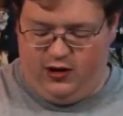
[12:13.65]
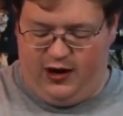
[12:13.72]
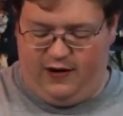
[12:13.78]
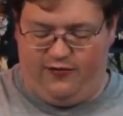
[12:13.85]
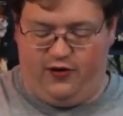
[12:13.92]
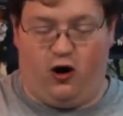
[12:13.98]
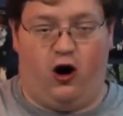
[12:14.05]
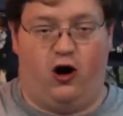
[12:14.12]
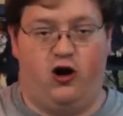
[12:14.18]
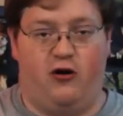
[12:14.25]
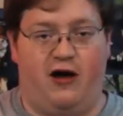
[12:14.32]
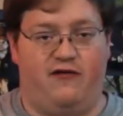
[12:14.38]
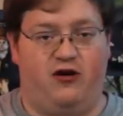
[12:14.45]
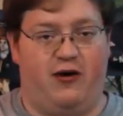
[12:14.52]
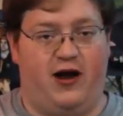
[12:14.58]
If there are no
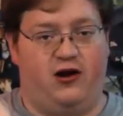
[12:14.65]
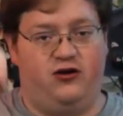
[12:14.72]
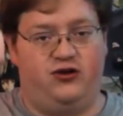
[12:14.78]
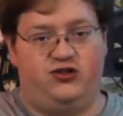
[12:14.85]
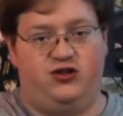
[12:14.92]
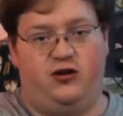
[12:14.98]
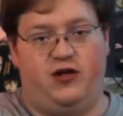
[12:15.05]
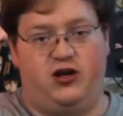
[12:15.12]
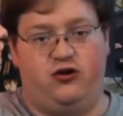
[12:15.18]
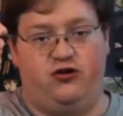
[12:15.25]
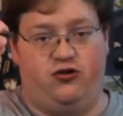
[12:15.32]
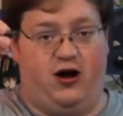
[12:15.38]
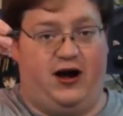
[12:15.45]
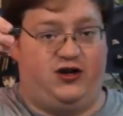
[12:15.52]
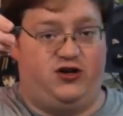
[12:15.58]
heavy raiders, then you do
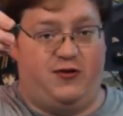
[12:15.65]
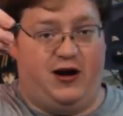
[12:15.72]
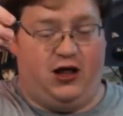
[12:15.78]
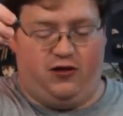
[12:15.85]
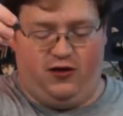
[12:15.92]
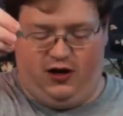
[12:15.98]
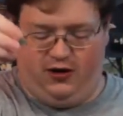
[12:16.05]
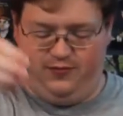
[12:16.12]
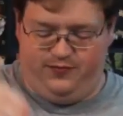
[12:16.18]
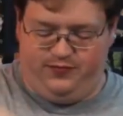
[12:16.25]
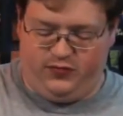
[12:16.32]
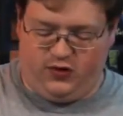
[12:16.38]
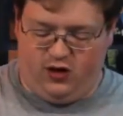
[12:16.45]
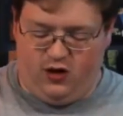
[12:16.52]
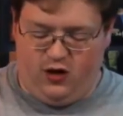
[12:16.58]
not do anything.
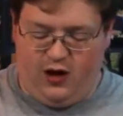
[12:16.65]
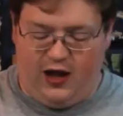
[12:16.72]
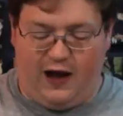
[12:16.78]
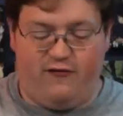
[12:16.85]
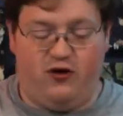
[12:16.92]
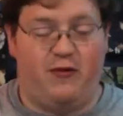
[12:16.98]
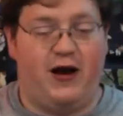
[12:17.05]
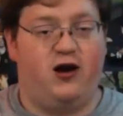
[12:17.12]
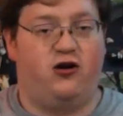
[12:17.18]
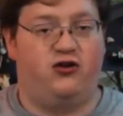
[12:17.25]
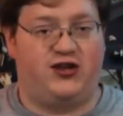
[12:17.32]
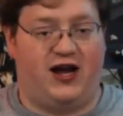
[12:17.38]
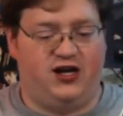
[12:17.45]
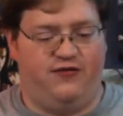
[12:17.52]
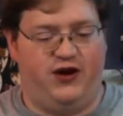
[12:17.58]
Heavy raiders
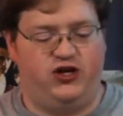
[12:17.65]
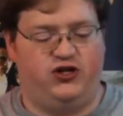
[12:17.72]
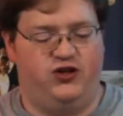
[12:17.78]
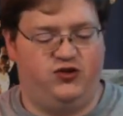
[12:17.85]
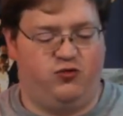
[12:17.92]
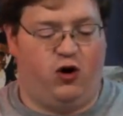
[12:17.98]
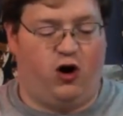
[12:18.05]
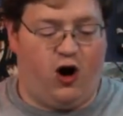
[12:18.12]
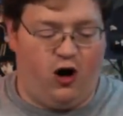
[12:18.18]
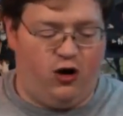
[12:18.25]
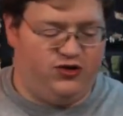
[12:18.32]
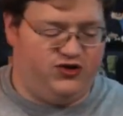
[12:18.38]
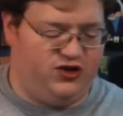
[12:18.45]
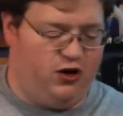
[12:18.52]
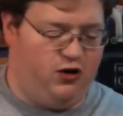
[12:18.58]
activations will
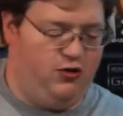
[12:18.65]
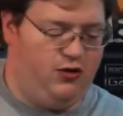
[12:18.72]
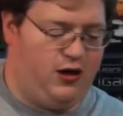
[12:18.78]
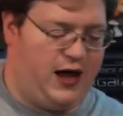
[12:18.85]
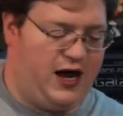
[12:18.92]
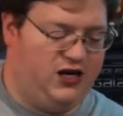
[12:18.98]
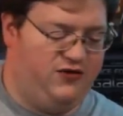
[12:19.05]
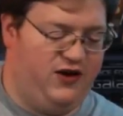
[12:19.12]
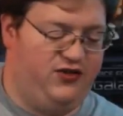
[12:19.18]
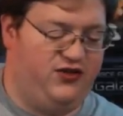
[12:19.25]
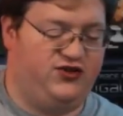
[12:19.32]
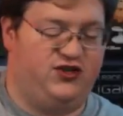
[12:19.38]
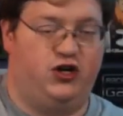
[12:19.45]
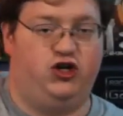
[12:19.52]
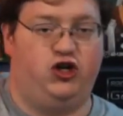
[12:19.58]
also activate the
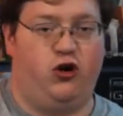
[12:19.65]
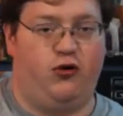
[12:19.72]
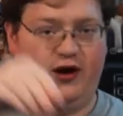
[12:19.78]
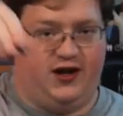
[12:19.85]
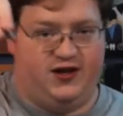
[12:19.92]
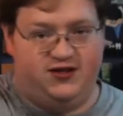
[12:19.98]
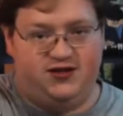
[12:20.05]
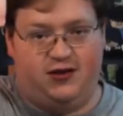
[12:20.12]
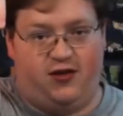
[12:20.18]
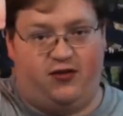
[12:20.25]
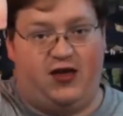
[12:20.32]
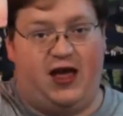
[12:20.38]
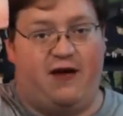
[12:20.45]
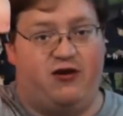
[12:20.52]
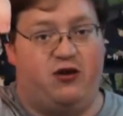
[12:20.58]
centurions that
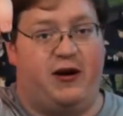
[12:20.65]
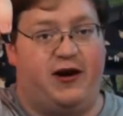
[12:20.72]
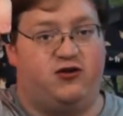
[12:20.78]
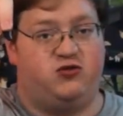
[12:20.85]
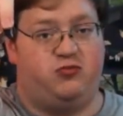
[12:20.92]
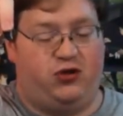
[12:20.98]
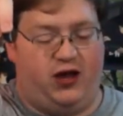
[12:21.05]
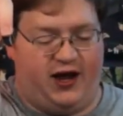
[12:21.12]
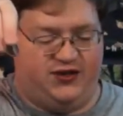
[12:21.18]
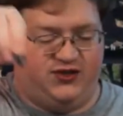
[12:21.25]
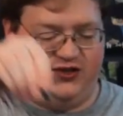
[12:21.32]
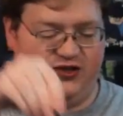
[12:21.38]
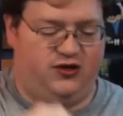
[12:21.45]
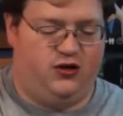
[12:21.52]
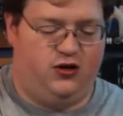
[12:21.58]
the heavy raiders
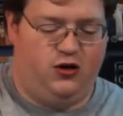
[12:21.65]
place.